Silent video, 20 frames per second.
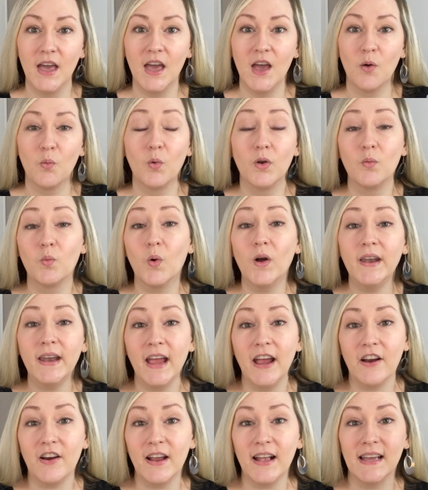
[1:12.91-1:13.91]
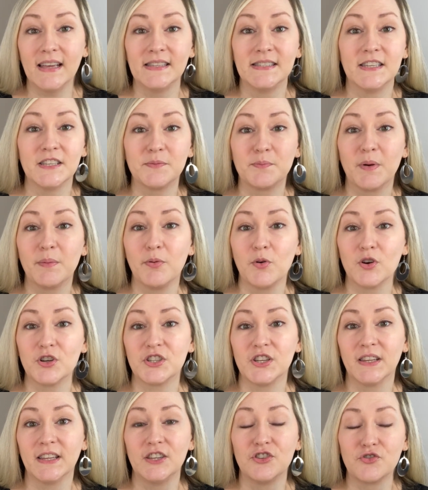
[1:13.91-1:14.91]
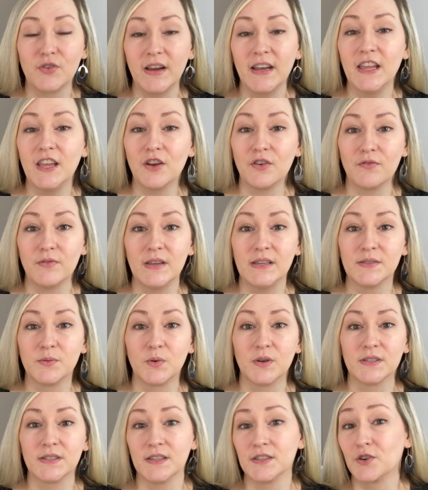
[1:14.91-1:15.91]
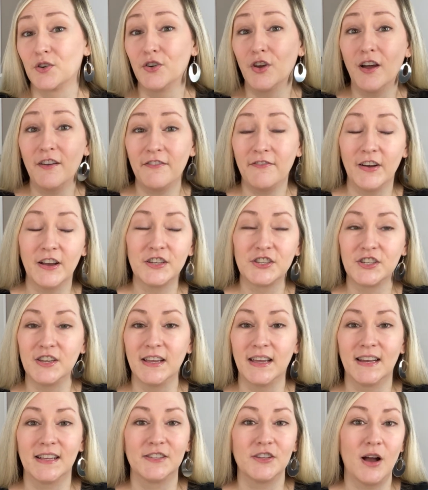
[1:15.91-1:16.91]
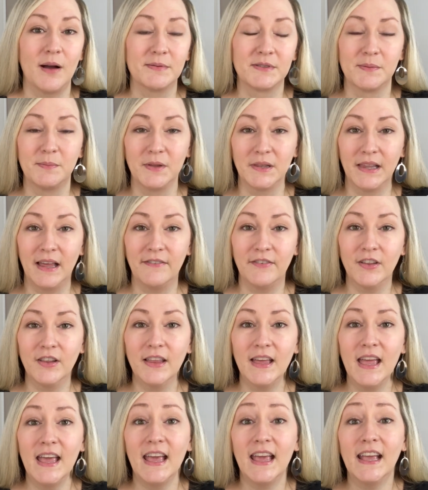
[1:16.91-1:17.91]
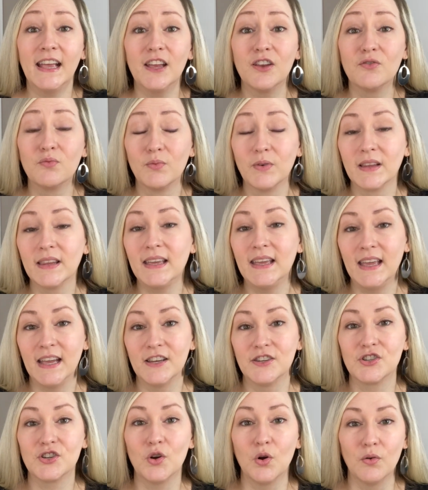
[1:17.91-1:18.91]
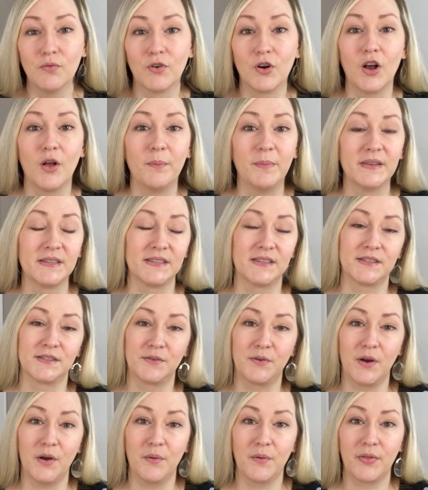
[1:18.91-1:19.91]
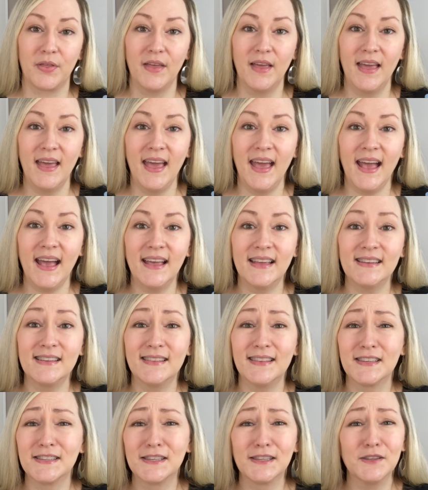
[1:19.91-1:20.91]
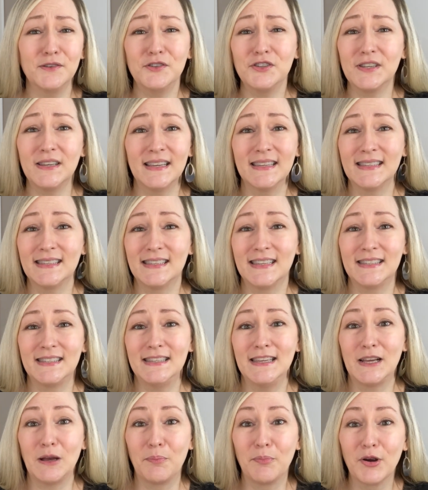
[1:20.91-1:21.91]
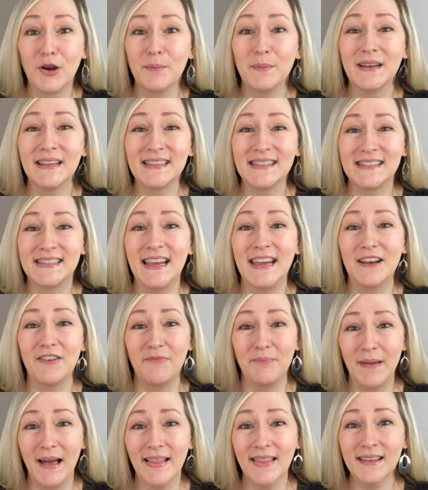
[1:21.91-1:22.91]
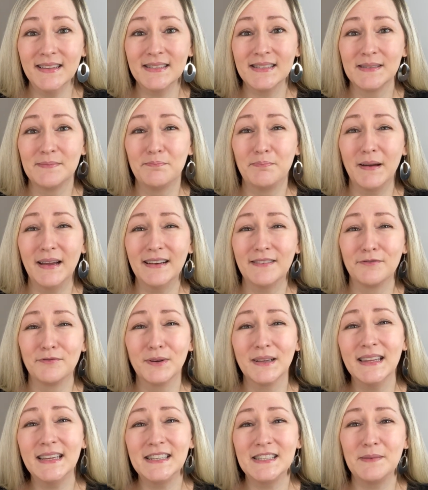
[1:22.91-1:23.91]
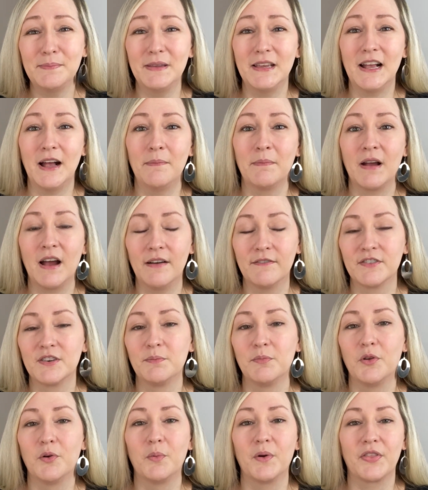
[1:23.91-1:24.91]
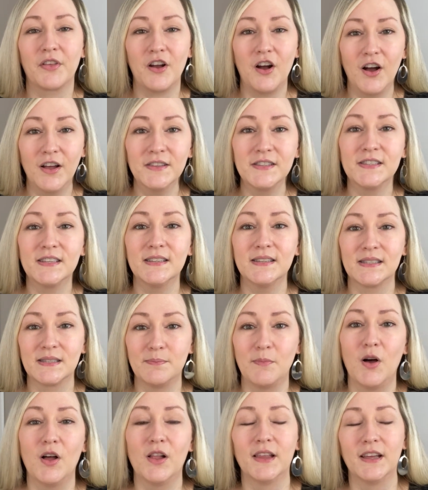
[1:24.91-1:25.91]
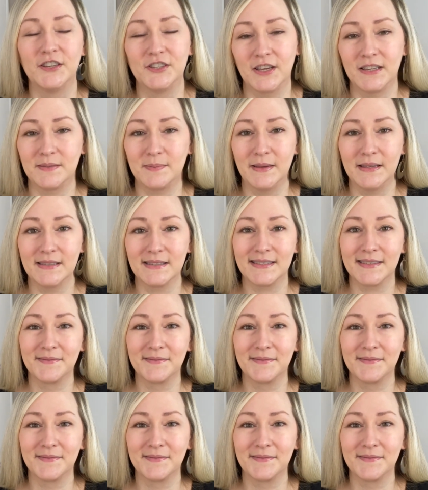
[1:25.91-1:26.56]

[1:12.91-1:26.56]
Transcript: When one area is disproportionately draining your resources or not functioning at its optimal level, it can really hinder overall business growth. And the solution isn't to seek a permanent state of balance, but really to become comfortable with constant small adjustments.